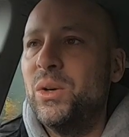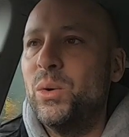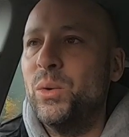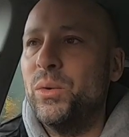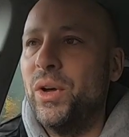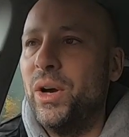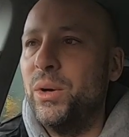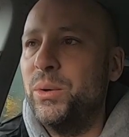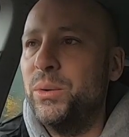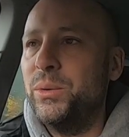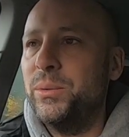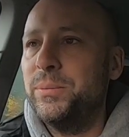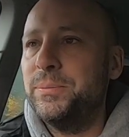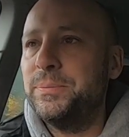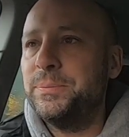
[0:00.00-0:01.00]

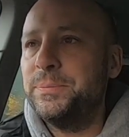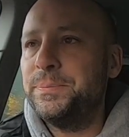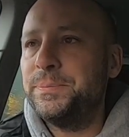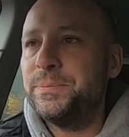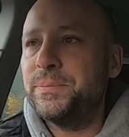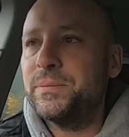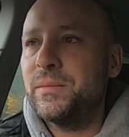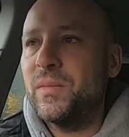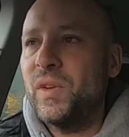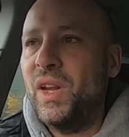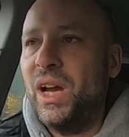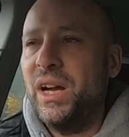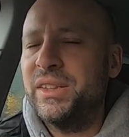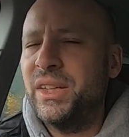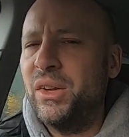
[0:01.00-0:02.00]
although
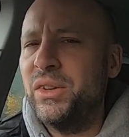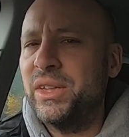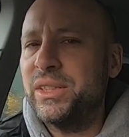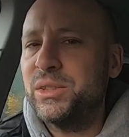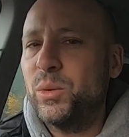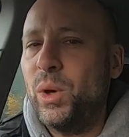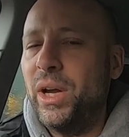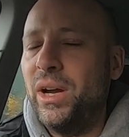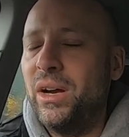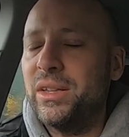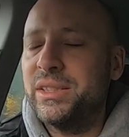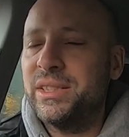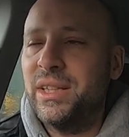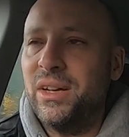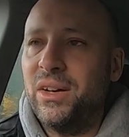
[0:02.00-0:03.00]
I don't think it's quite
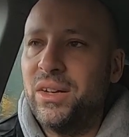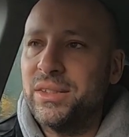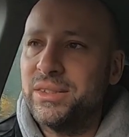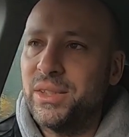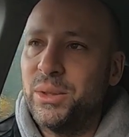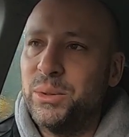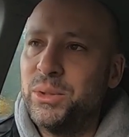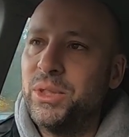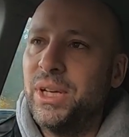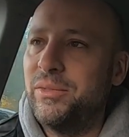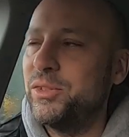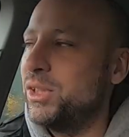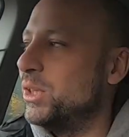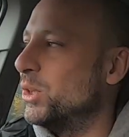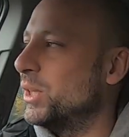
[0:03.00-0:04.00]
RTR, so you'd have
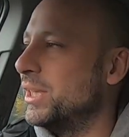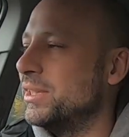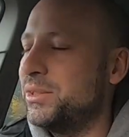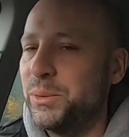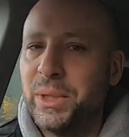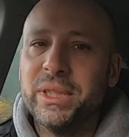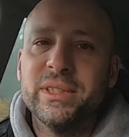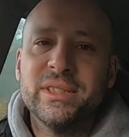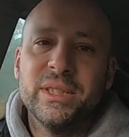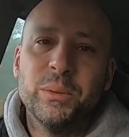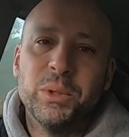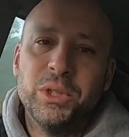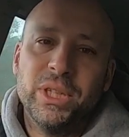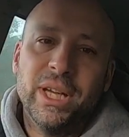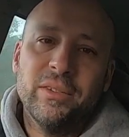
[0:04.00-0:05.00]
to look into it and see
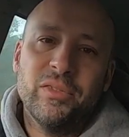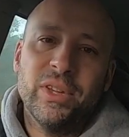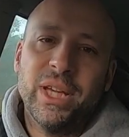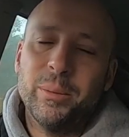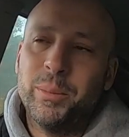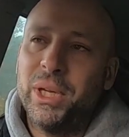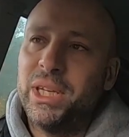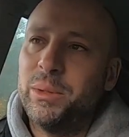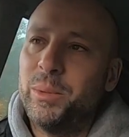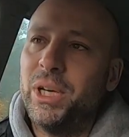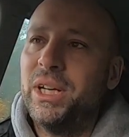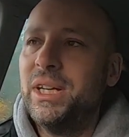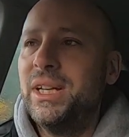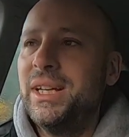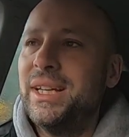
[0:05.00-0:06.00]
what you get for that money, but
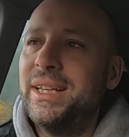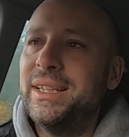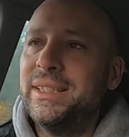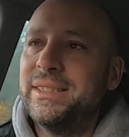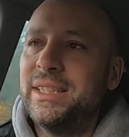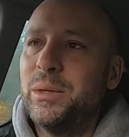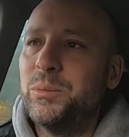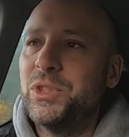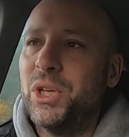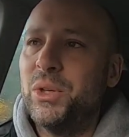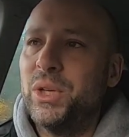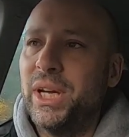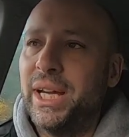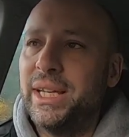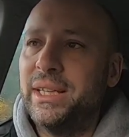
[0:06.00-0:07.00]
it seems
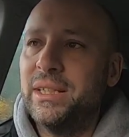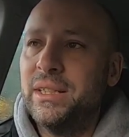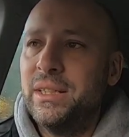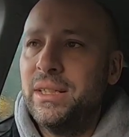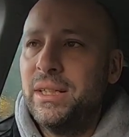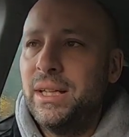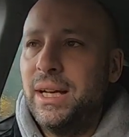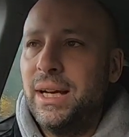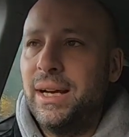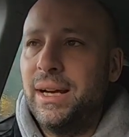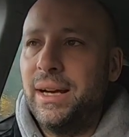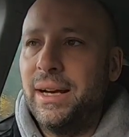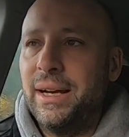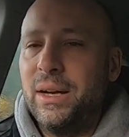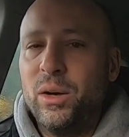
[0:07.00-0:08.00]
okay.
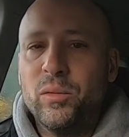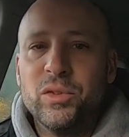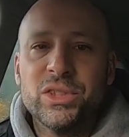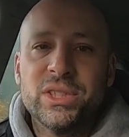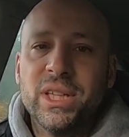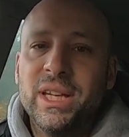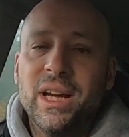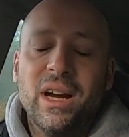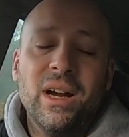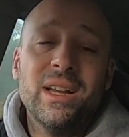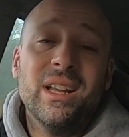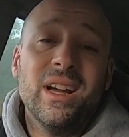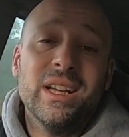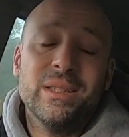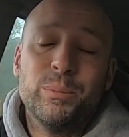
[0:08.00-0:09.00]
Obviously I
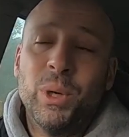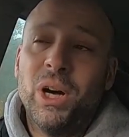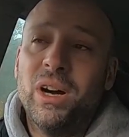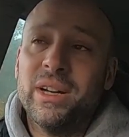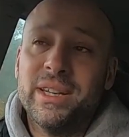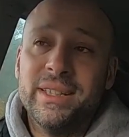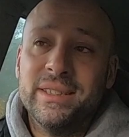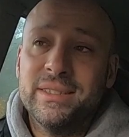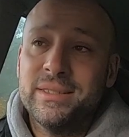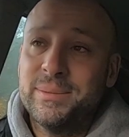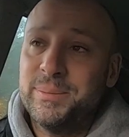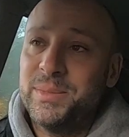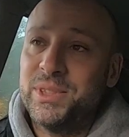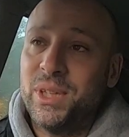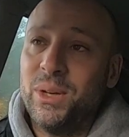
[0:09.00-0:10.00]
like bargains,
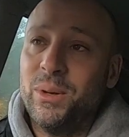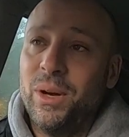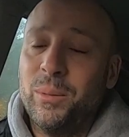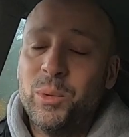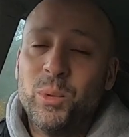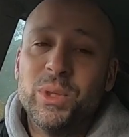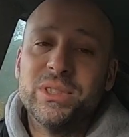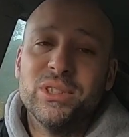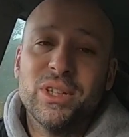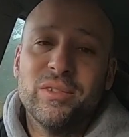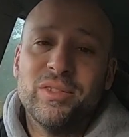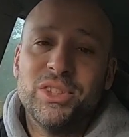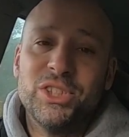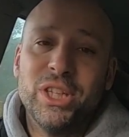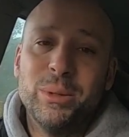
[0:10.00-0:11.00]
so I'm always looking
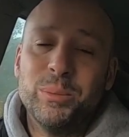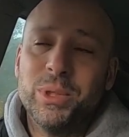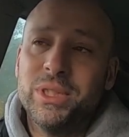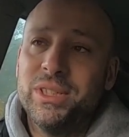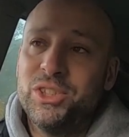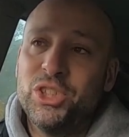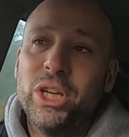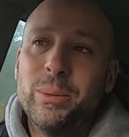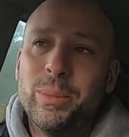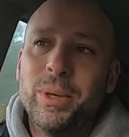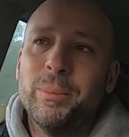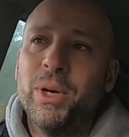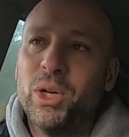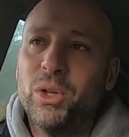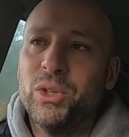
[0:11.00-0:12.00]
for cheap
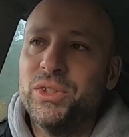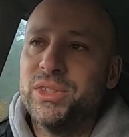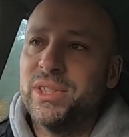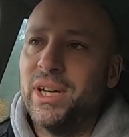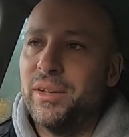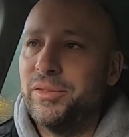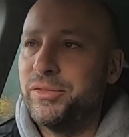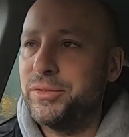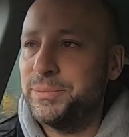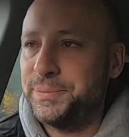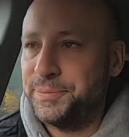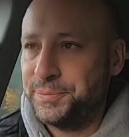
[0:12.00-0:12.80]
but good stuff,